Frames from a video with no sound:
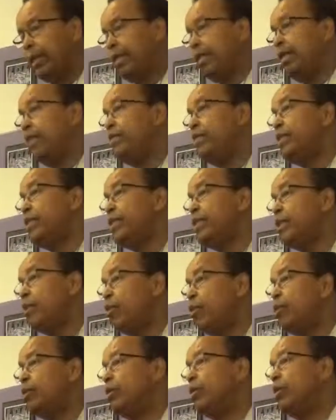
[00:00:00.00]
division
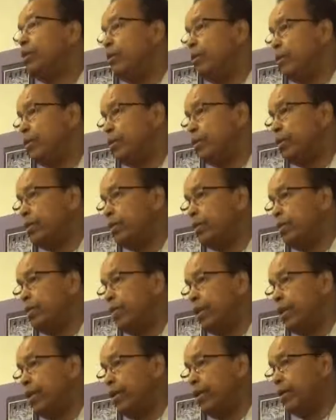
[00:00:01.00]
continues,
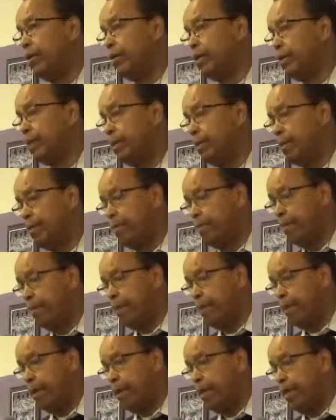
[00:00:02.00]
because
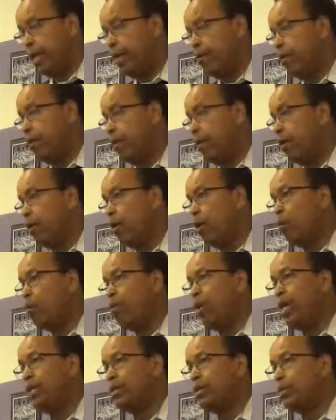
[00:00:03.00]
they will
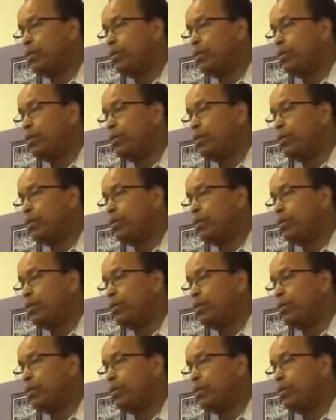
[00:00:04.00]
always